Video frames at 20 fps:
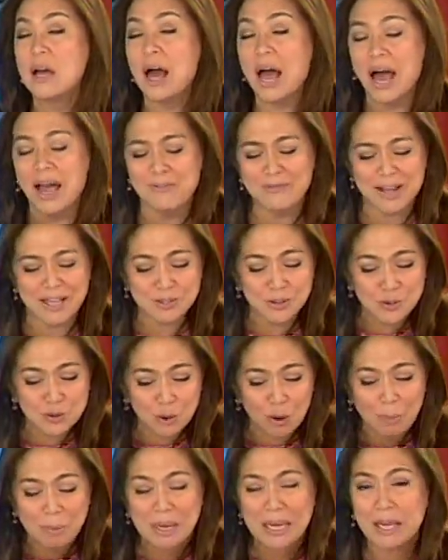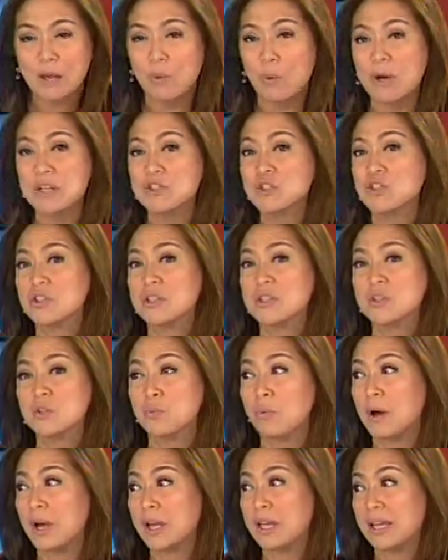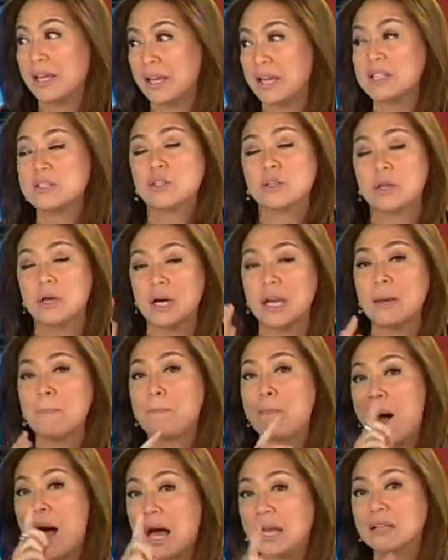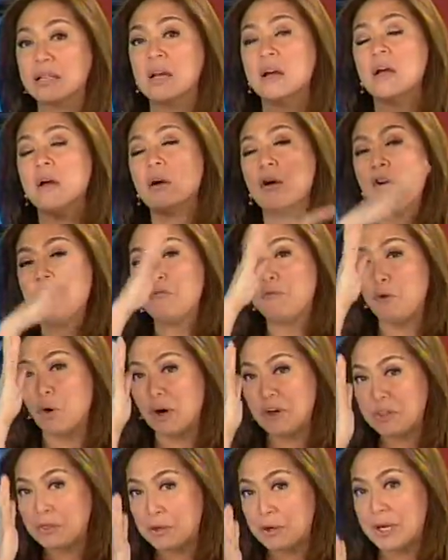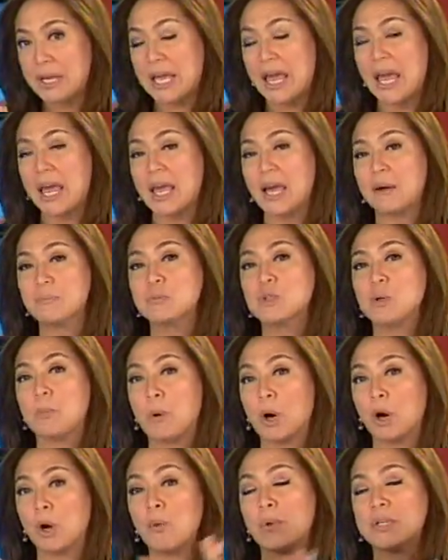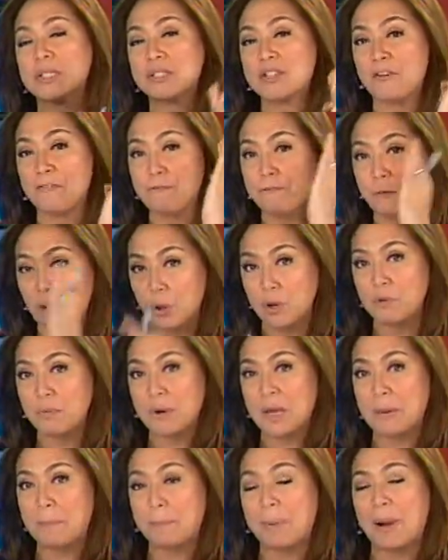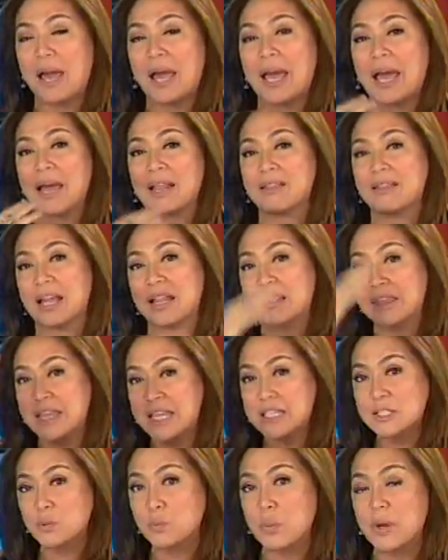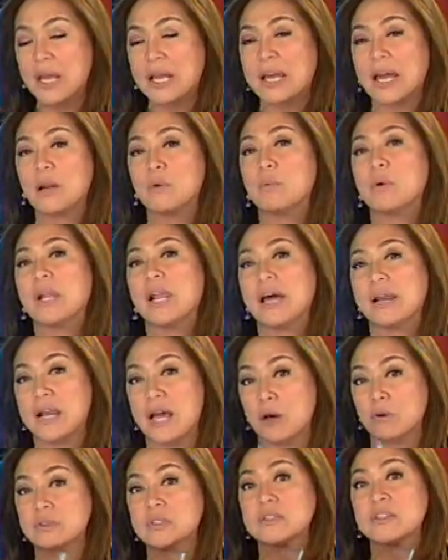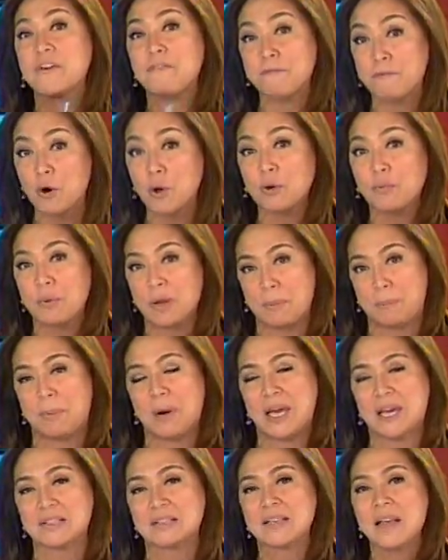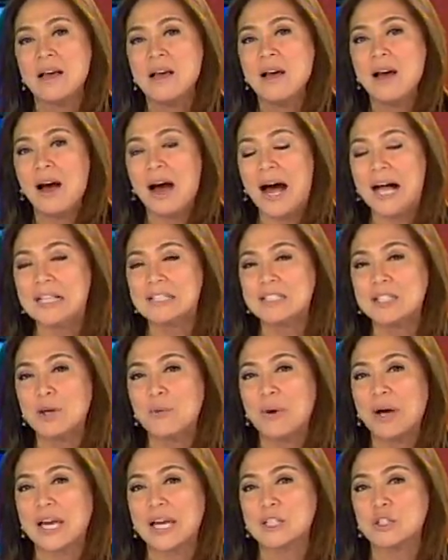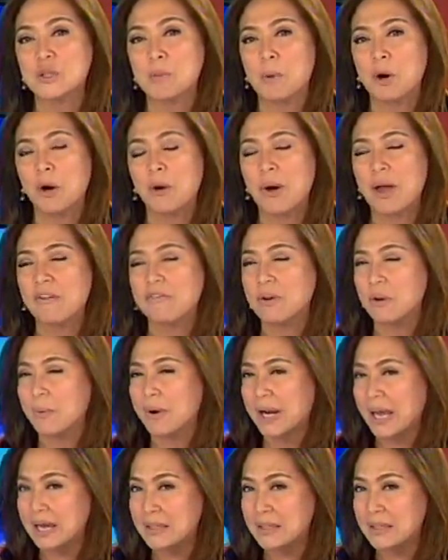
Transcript: I've had so many questions. What, it's thirty, but four thirty a m tomorrow is the full replay, and then this weekend we'll announce the full replays. I'll see you again tomorrow, everyone.